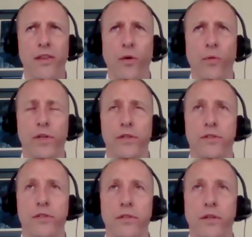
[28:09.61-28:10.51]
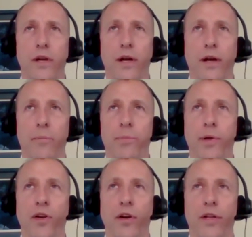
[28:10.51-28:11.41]
There was a
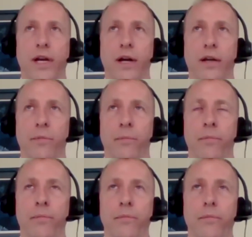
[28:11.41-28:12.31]
period of time